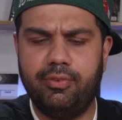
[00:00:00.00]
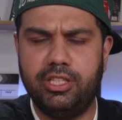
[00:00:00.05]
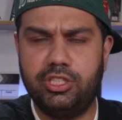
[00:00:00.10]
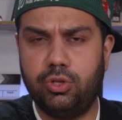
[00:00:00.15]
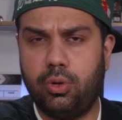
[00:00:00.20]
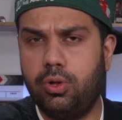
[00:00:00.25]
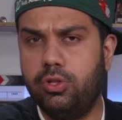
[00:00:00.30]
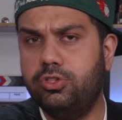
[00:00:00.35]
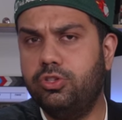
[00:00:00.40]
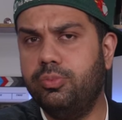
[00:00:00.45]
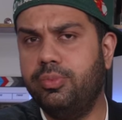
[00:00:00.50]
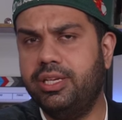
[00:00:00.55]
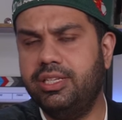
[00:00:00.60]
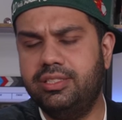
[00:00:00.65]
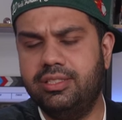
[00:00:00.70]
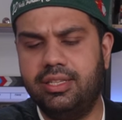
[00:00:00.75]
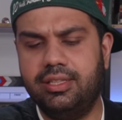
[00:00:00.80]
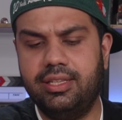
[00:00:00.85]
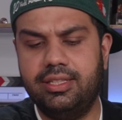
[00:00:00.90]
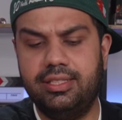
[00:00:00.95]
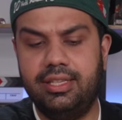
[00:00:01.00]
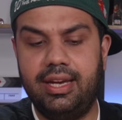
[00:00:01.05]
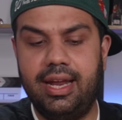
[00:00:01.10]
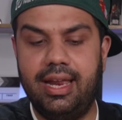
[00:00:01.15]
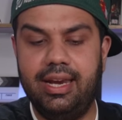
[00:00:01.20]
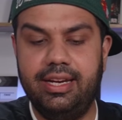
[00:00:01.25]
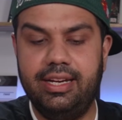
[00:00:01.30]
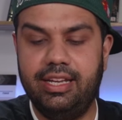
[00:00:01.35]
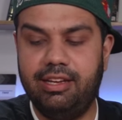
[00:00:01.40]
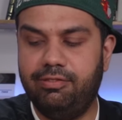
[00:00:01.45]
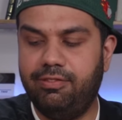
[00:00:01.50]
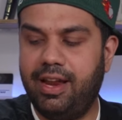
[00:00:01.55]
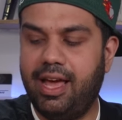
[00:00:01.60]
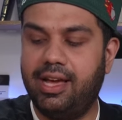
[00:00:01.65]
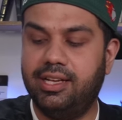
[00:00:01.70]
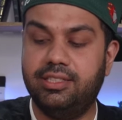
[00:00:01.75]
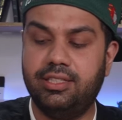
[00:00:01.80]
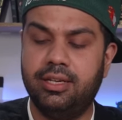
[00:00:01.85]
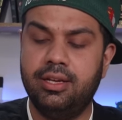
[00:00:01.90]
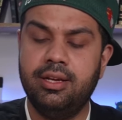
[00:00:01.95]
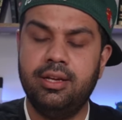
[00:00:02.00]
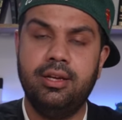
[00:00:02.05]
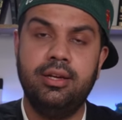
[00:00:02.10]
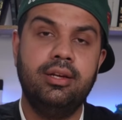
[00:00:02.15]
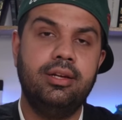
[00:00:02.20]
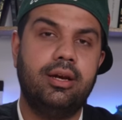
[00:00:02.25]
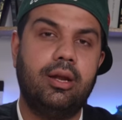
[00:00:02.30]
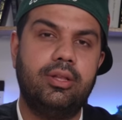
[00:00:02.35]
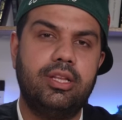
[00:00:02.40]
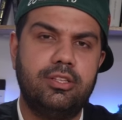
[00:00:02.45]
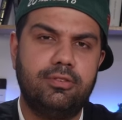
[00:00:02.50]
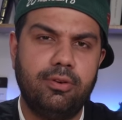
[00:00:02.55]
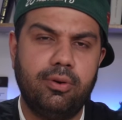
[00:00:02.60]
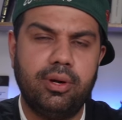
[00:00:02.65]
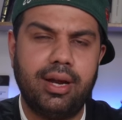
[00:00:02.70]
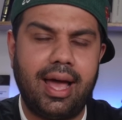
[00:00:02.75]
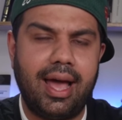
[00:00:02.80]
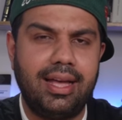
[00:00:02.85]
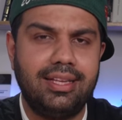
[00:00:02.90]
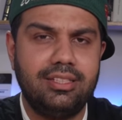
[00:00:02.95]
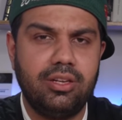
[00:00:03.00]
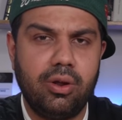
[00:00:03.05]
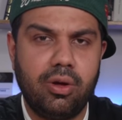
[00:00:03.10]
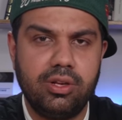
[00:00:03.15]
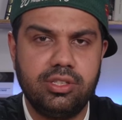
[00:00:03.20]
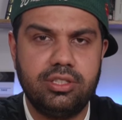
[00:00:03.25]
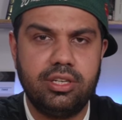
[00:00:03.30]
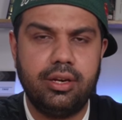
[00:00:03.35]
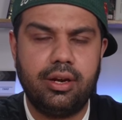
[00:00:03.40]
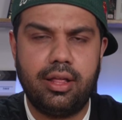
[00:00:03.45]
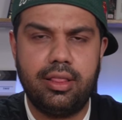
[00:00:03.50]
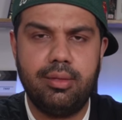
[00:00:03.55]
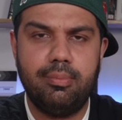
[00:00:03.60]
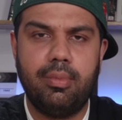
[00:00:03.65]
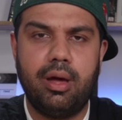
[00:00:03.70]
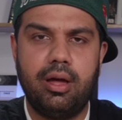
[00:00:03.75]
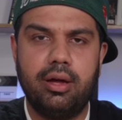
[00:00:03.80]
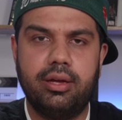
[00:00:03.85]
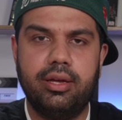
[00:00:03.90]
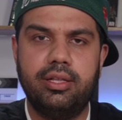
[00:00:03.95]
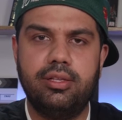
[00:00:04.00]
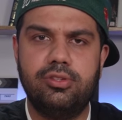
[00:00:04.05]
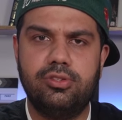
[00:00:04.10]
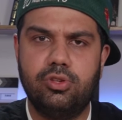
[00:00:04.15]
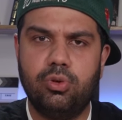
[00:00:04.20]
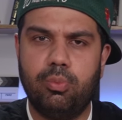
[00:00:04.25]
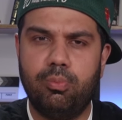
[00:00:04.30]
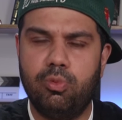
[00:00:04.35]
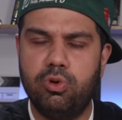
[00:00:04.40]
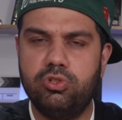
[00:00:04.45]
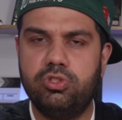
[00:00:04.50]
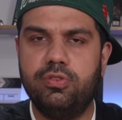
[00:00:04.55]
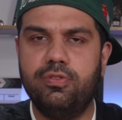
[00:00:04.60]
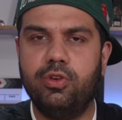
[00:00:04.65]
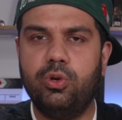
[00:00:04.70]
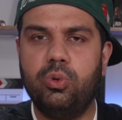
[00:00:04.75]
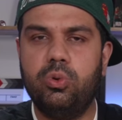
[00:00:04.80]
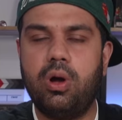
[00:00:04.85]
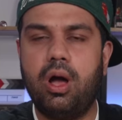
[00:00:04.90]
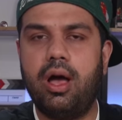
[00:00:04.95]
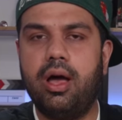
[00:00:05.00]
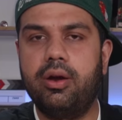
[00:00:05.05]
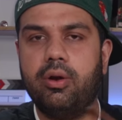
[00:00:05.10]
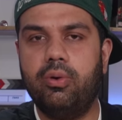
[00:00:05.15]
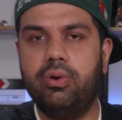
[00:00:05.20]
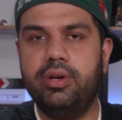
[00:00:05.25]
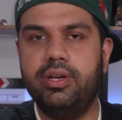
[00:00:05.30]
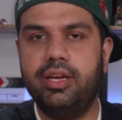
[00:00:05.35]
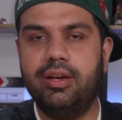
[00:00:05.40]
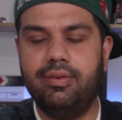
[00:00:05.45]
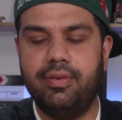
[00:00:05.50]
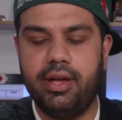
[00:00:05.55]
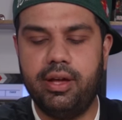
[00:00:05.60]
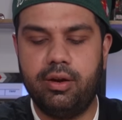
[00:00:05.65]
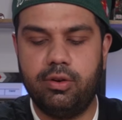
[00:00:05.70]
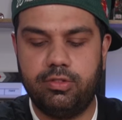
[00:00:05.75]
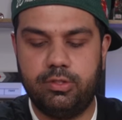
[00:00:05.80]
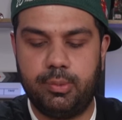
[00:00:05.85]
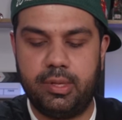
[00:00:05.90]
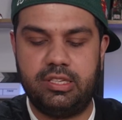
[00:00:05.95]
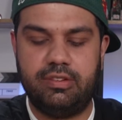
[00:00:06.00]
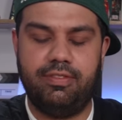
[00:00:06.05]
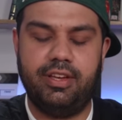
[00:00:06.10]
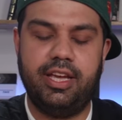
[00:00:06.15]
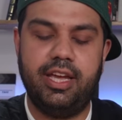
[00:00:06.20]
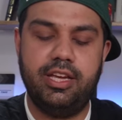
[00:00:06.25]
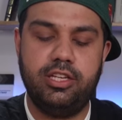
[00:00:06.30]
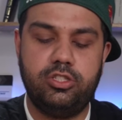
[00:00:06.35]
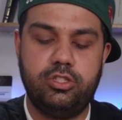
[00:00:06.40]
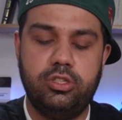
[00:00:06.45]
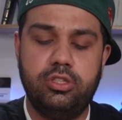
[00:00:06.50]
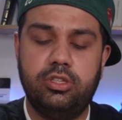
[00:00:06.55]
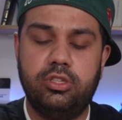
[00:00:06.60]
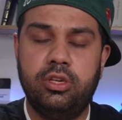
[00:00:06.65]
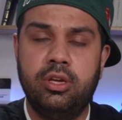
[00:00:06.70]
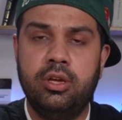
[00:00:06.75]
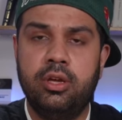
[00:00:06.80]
which also means that there's an LED flash. Now this phone has launched in other markets, so most of you are already aware of specifications,